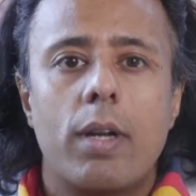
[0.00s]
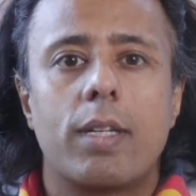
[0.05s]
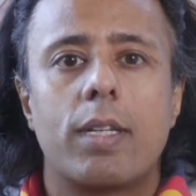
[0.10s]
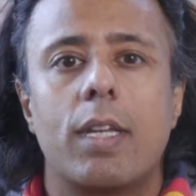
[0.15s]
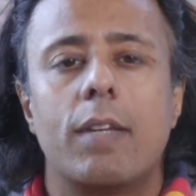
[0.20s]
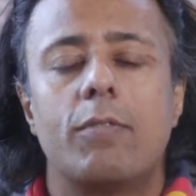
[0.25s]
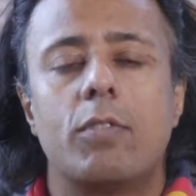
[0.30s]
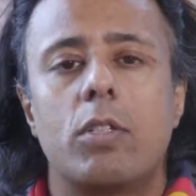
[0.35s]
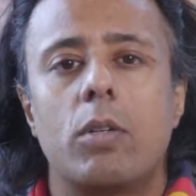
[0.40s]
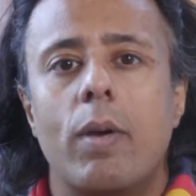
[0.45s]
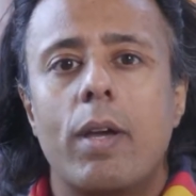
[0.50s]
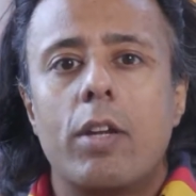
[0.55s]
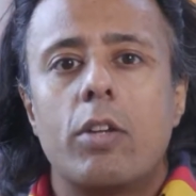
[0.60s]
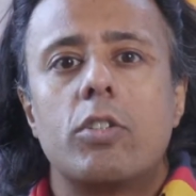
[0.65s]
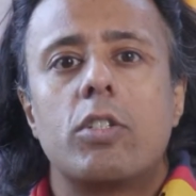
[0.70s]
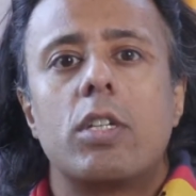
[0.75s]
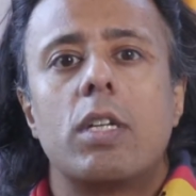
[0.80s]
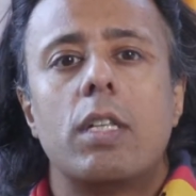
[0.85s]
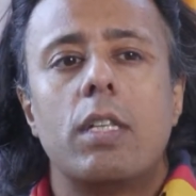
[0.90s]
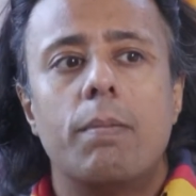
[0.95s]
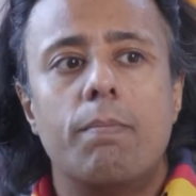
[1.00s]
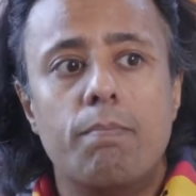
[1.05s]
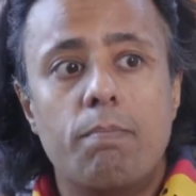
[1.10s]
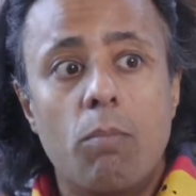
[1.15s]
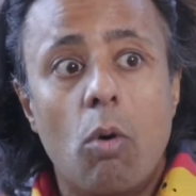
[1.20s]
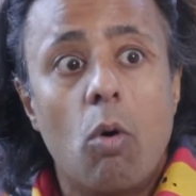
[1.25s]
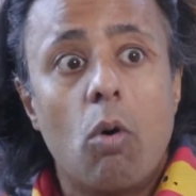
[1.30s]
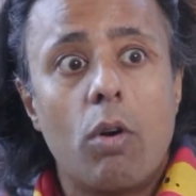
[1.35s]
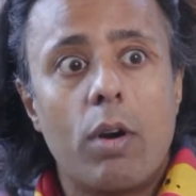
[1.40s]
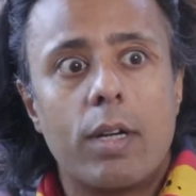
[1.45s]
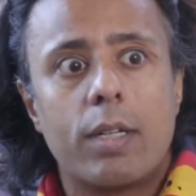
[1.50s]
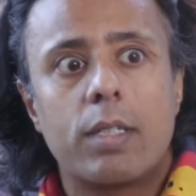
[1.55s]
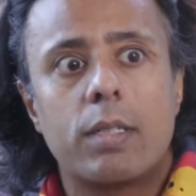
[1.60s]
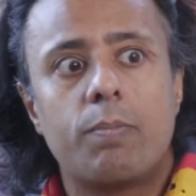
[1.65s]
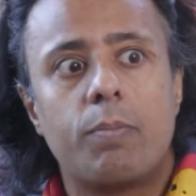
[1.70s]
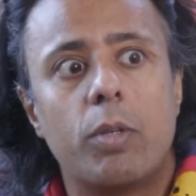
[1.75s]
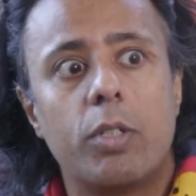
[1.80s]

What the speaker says: it gives you energy and the more it